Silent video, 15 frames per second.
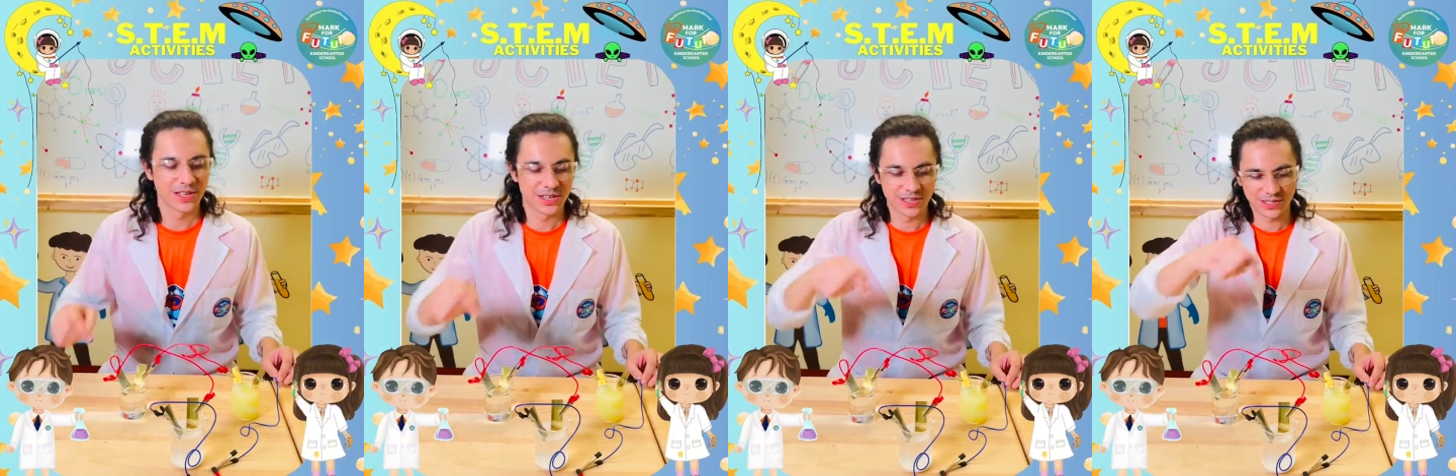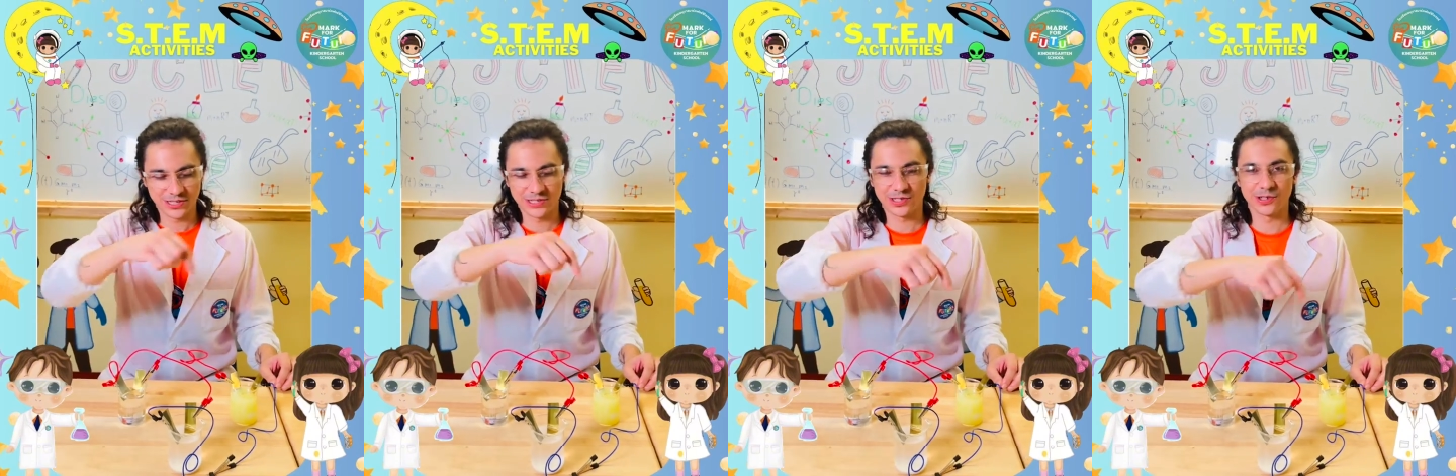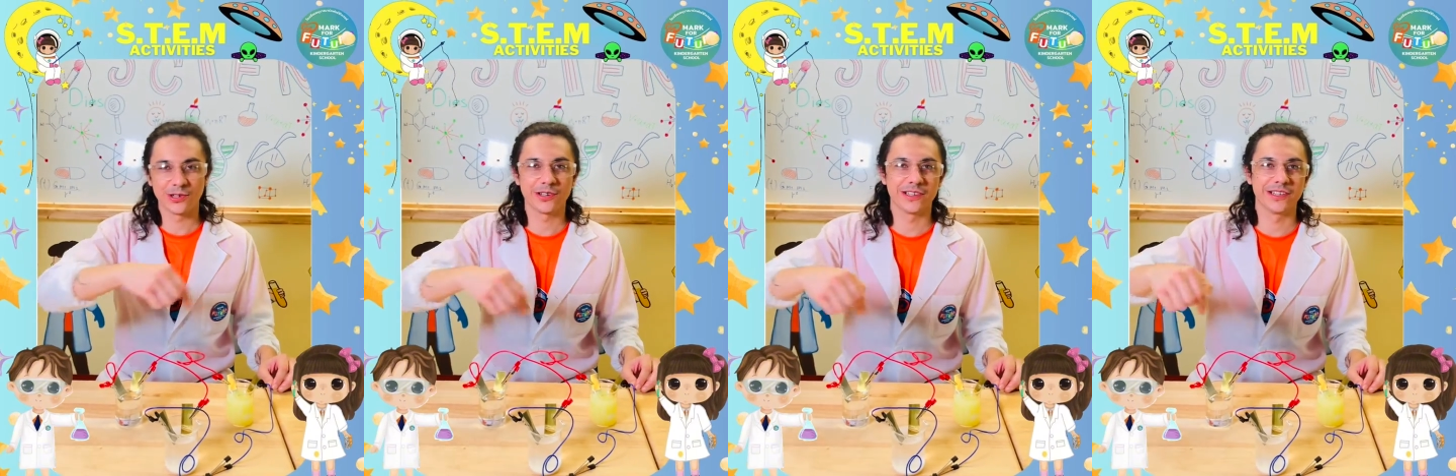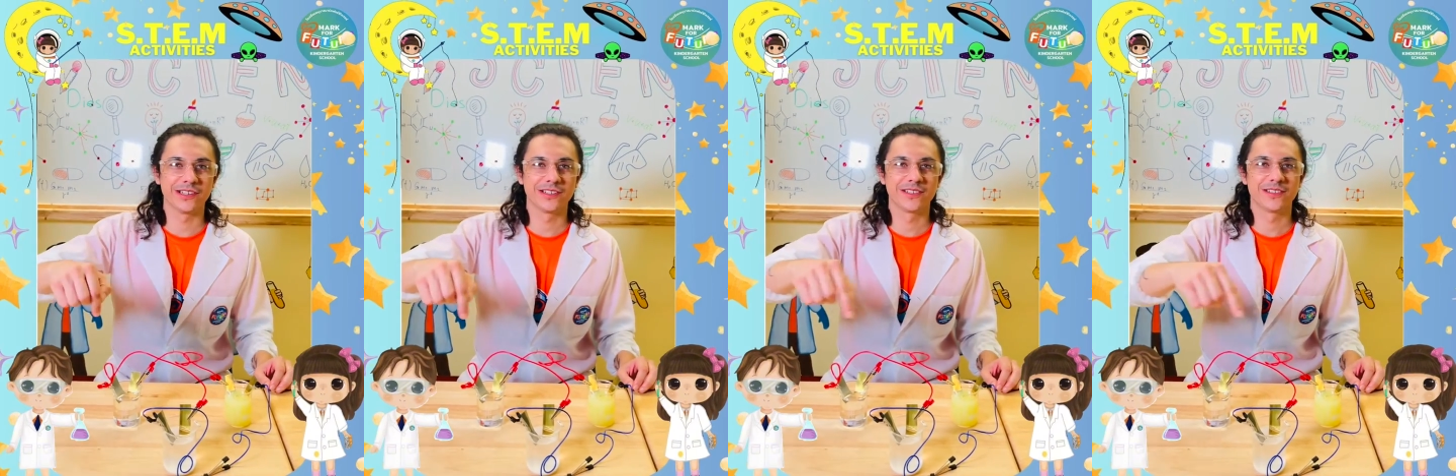circuit
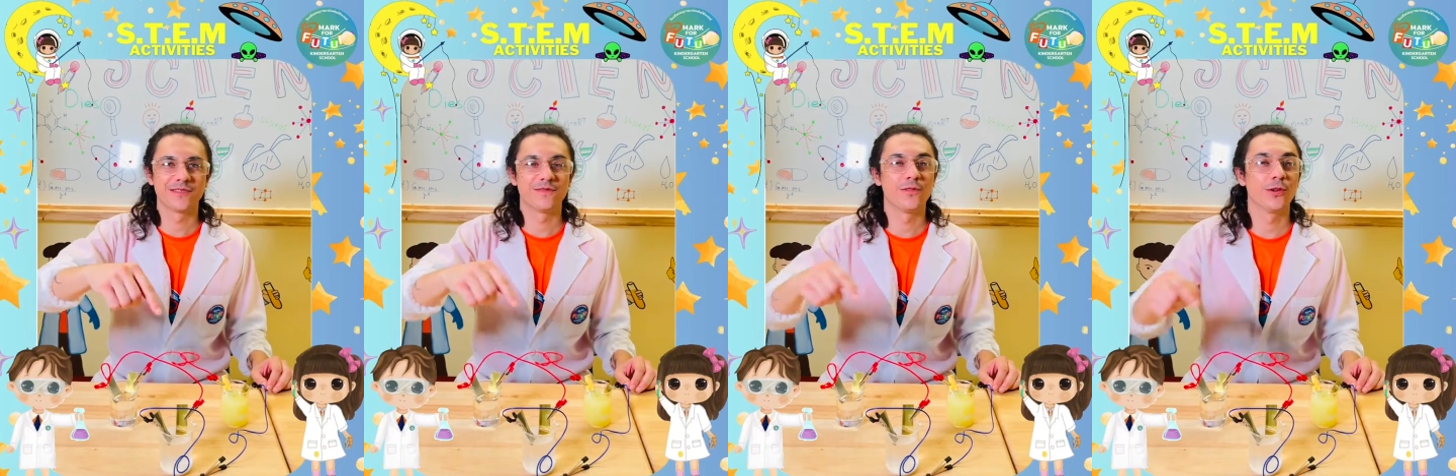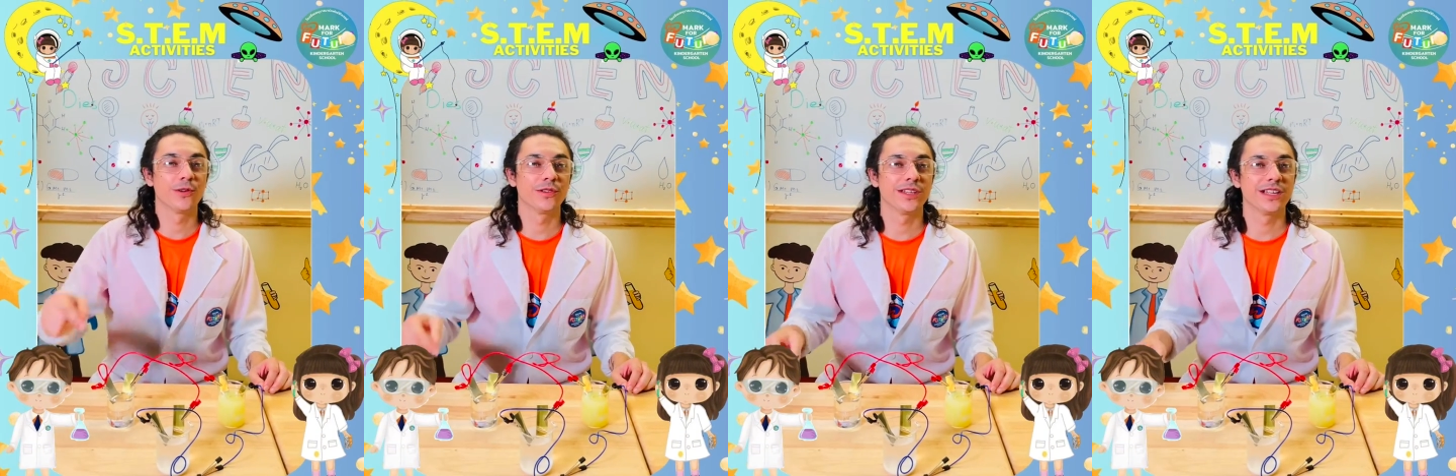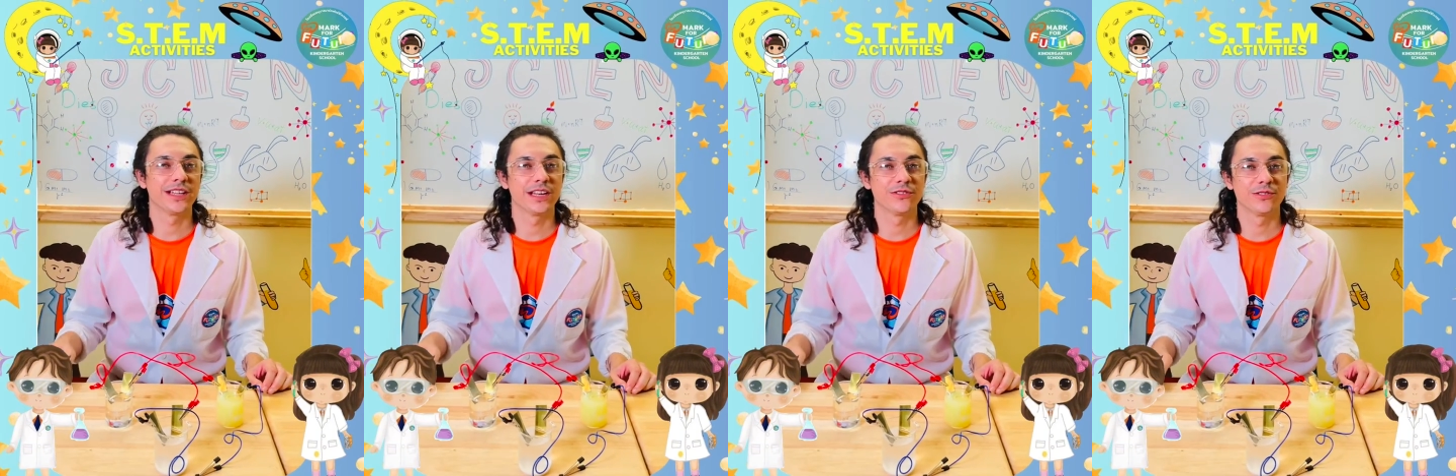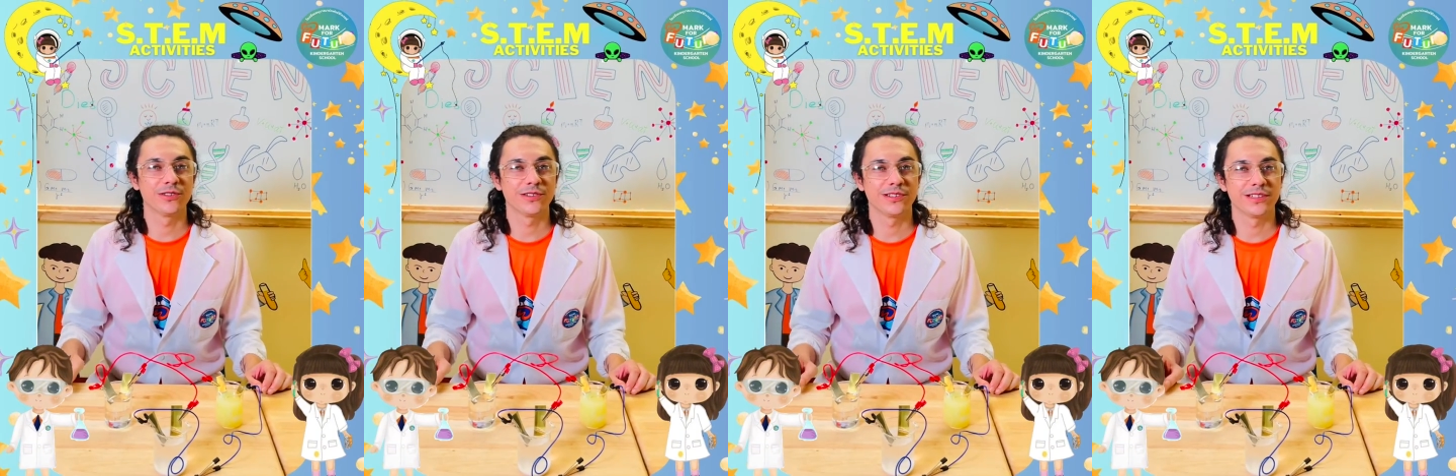for the
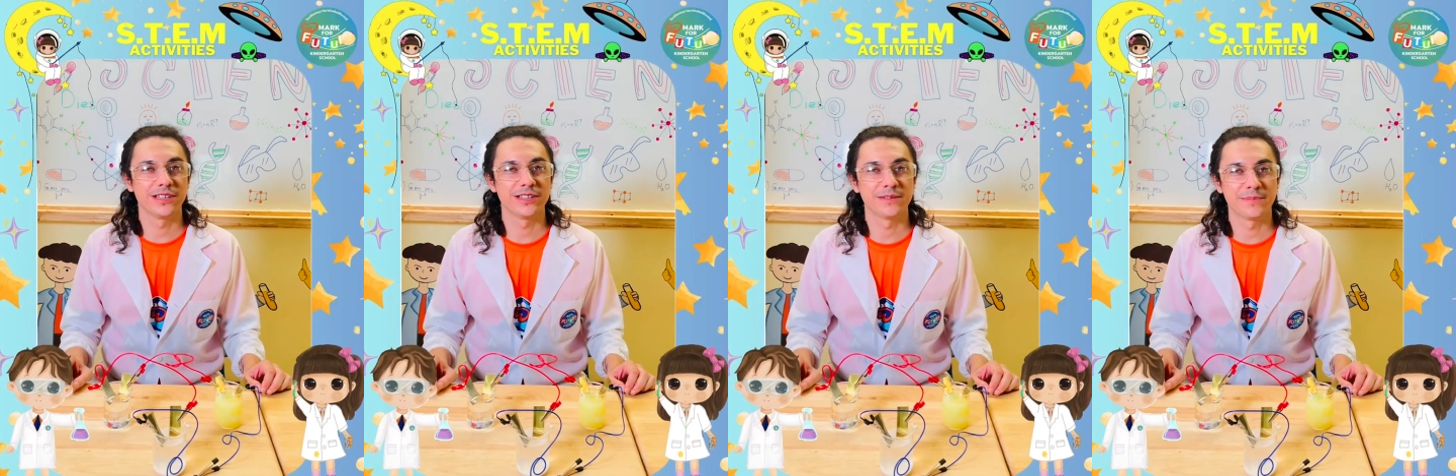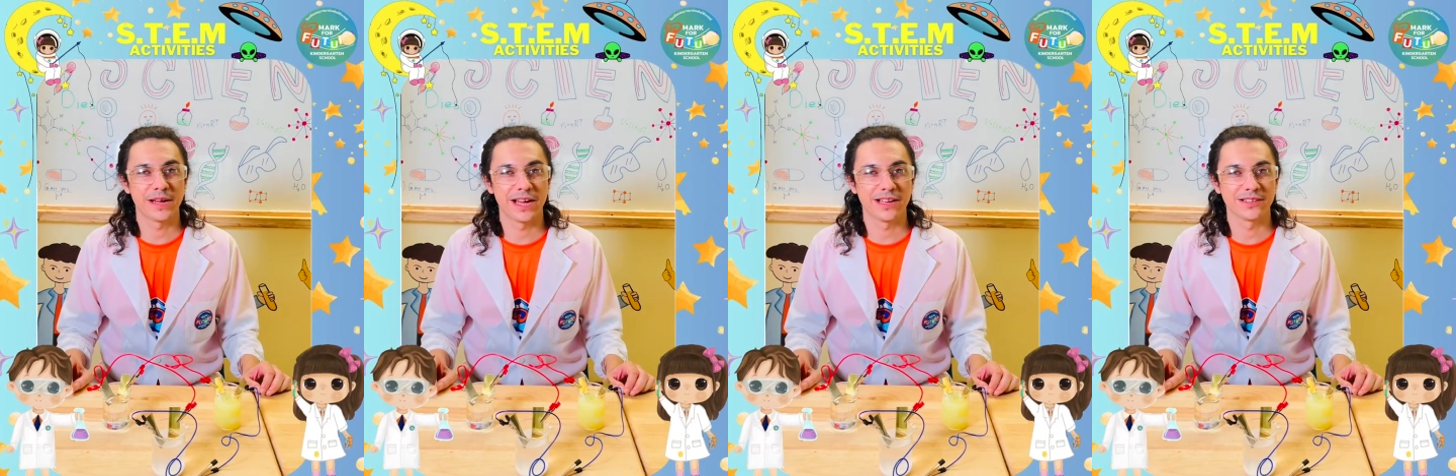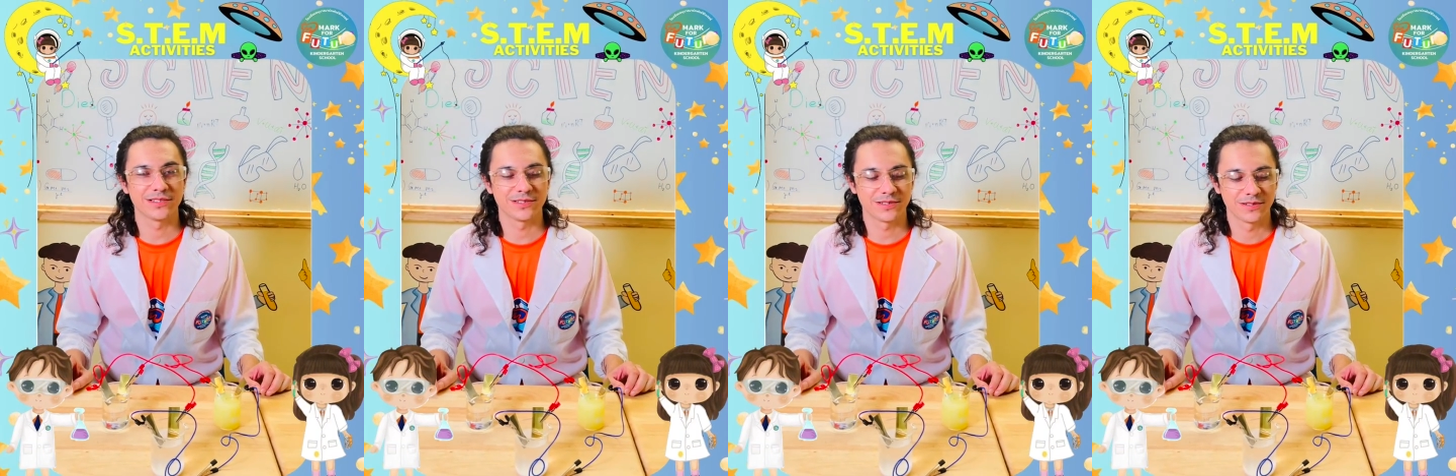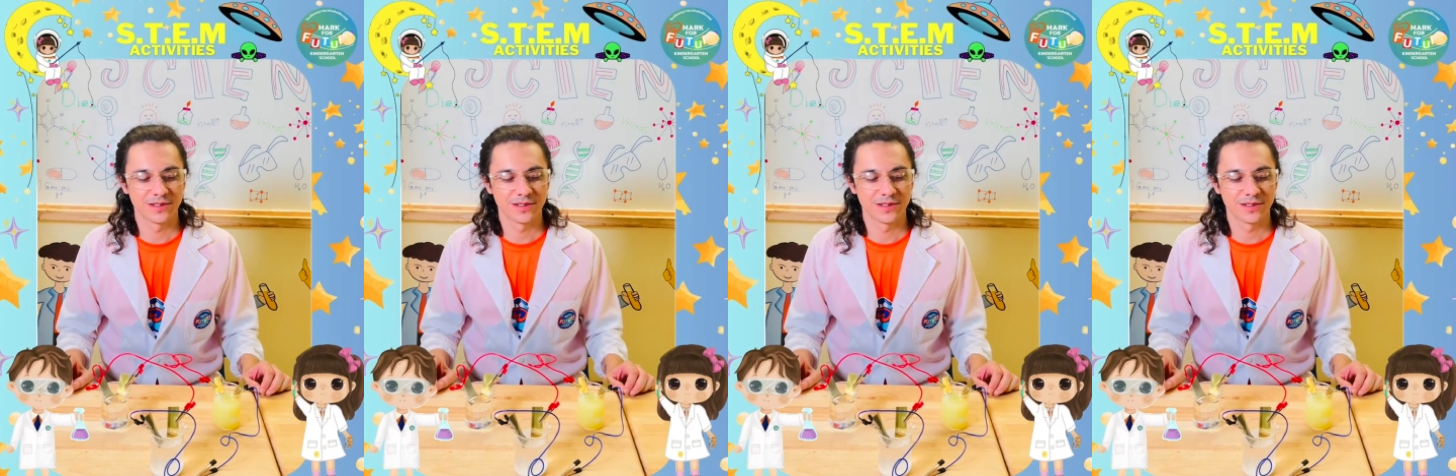electricity to pass,